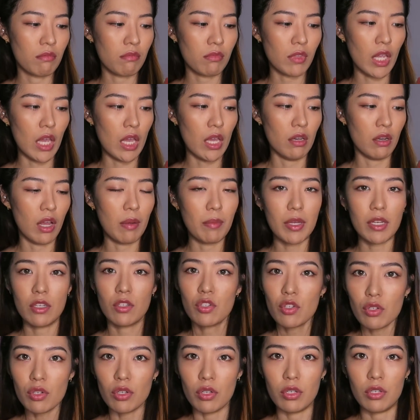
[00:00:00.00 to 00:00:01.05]
and I mean it's
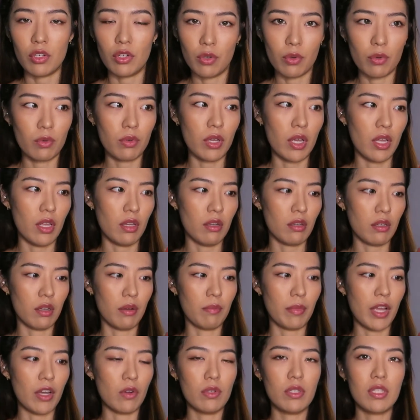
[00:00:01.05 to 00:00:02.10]
good, and
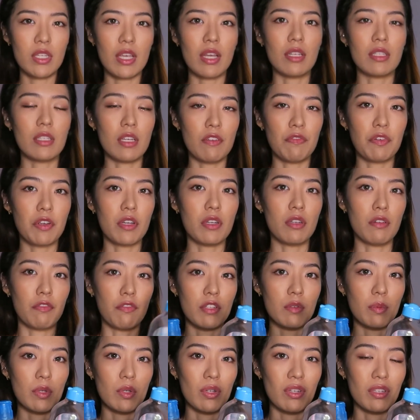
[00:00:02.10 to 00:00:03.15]
I don't see a significant
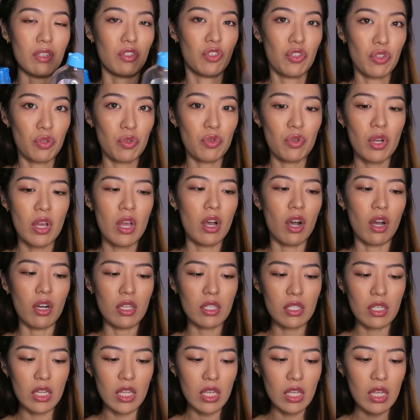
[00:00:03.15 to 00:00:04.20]
difference between these two.
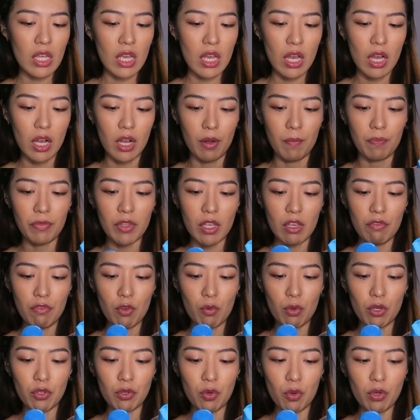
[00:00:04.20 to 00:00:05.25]
Honestly, if you
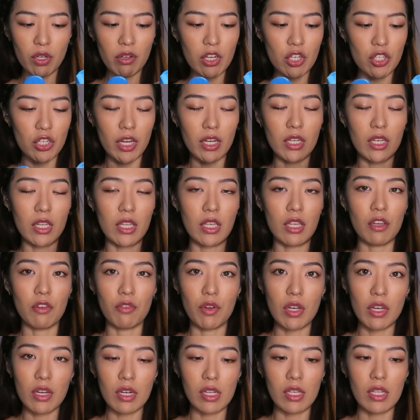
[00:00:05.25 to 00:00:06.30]
were to go down and check the
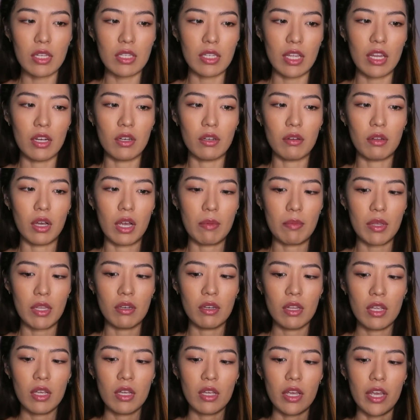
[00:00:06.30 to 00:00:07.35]
ingredient list, then and
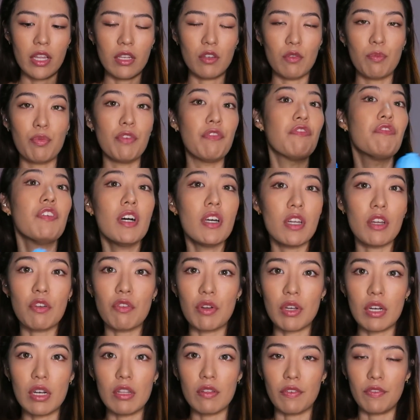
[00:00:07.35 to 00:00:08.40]
you prefer the
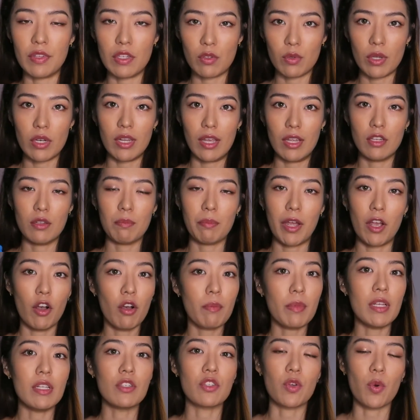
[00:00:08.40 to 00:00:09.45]
ingredient of this one, then by all
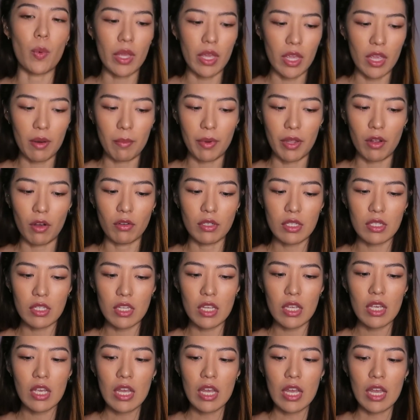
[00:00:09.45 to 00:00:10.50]
means go ahead. But
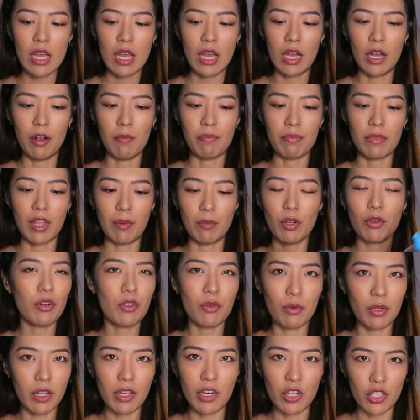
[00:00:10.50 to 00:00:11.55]
honestly, I'm not going to
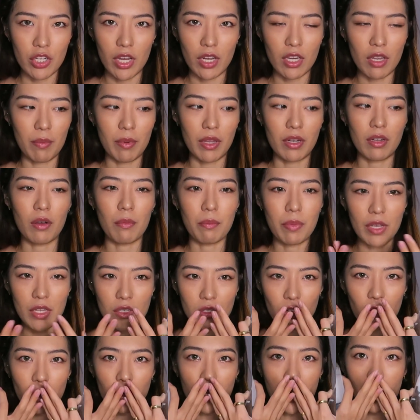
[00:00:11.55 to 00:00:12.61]
go down and check it, but based
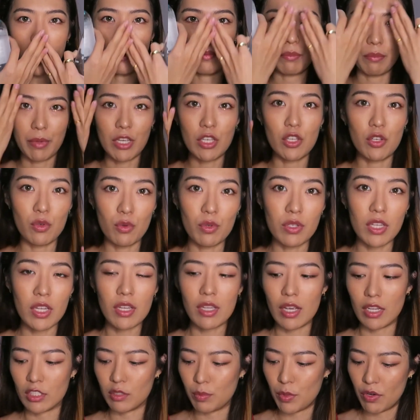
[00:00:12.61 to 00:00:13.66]
on like my user
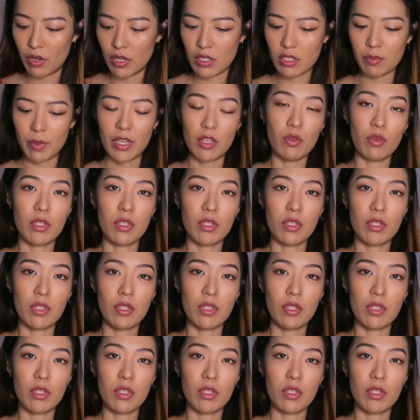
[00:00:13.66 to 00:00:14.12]
experience, I